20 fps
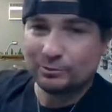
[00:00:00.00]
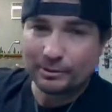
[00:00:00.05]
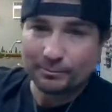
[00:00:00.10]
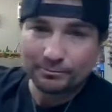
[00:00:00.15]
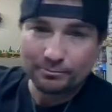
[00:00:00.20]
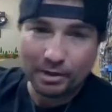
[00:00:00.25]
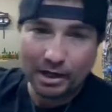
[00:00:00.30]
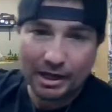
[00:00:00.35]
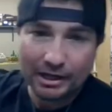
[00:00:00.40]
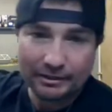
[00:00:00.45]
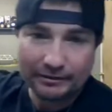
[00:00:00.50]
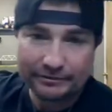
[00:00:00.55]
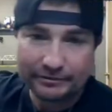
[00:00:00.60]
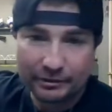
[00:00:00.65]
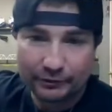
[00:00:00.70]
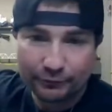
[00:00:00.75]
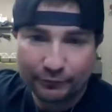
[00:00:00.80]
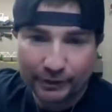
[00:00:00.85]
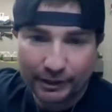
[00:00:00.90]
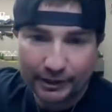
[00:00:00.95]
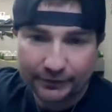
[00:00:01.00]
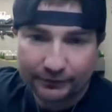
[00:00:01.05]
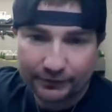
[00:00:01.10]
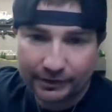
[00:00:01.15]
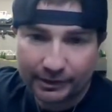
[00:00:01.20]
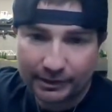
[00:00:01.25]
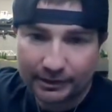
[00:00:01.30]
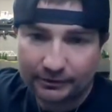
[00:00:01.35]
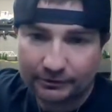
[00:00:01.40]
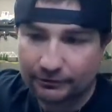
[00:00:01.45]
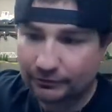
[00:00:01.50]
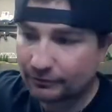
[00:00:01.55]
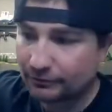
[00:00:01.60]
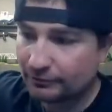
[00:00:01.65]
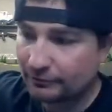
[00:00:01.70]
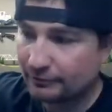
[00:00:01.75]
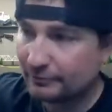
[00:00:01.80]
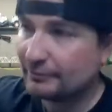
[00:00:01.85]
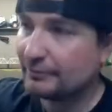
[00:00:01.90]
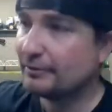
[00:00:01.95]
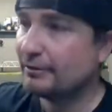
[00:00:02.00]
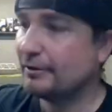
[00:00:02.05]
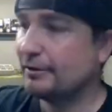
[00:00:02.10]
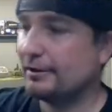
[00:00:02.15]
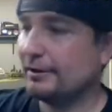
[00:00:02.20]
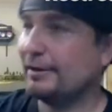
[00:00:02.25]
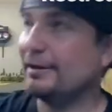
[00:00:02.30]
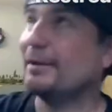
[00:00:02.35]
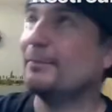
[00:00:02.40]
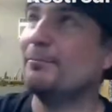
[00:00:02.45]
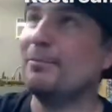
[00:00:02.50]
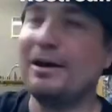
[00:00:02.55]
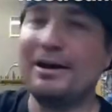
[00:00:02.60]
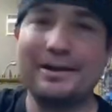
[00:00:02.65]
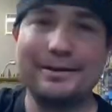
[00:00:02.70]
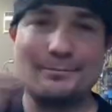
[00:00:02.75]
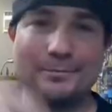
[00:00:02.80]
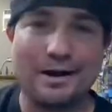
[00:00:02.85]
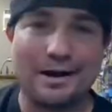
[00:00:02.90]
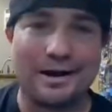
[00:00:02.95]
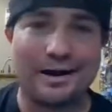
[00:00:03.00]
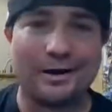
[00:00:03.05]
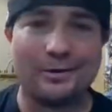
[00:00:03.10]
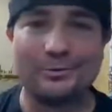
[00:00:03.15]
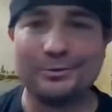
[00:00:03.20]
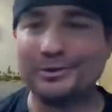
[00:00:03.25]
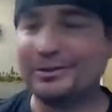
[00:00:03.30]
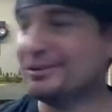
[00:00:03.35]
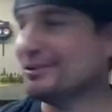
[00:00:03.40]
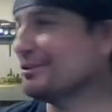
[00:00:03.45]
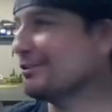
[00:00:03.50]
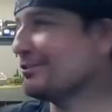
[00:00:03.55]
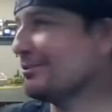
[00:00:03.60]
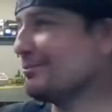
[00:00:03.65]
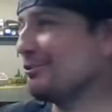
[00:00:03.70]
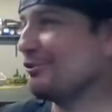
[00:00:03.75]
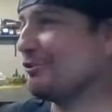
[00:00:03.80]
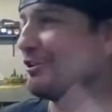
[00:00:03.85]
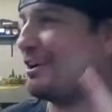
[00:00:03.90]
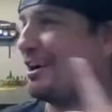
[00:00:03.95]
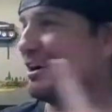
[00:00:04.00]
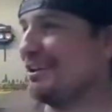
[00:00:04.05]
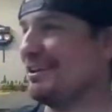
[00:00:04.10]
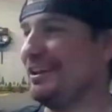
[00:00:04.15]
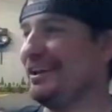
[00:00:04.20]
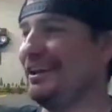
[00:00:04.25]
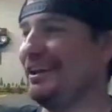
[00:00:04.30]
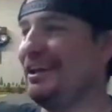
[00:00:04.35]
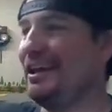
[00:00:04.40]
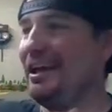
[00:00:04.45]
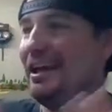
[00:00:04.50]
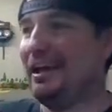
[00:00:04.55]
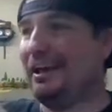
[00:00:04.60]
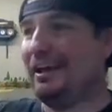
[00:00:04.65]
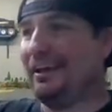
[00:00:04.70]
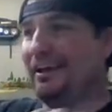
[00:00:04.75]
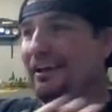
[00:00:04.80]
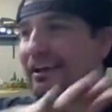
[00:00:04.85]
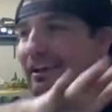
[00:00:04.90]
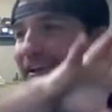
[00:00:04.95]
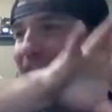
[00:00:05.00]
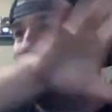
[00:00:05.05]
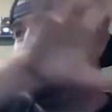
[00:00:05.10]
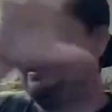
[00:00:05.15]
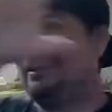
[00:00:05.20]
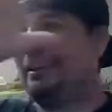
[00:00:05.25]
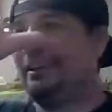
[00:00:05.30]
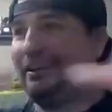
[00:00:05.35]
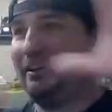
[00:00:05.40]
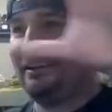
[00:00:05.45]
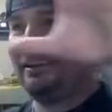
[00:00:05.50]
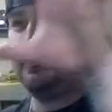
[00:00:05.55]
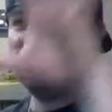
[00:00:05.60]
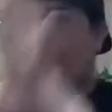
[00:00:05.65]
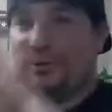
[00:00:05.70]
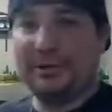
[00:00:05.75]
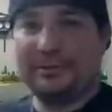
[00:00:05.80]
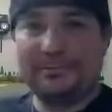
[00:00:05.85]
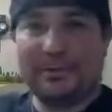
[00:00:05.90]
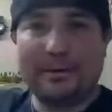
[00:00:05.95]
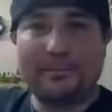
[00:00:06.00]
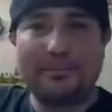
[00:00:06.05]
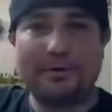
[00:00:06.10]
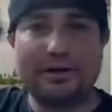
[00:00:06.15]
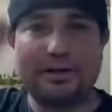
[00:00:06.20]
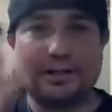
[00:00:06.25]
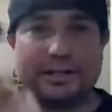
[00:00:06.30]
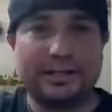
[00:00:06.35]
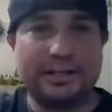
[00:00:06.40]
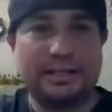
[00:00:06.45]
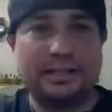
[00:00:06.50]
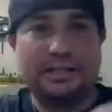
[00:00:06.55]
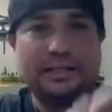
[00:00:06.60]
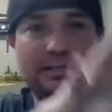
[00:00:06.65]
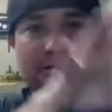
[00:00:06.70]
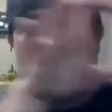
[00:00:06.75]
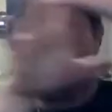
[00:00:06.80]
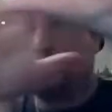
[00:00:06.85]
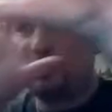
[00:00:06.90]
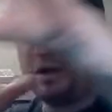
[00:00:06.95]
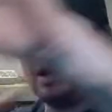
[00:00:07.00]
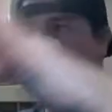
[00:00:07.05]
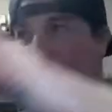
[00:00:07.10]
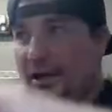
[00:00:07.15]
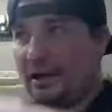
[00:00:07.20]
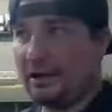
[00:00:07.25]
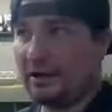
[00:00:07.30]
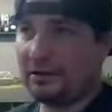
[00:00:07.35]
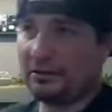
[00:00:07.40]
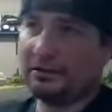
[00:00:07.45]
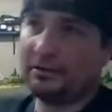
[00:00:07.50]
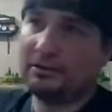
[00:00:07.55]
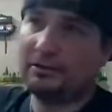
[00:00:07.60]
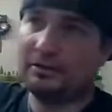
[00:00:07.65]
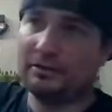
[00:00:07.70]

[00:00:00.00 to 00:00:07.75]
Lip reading: when I'm buying stuff like this, I'm buying my Hot Wheels, I'm just kind of like putting my money in where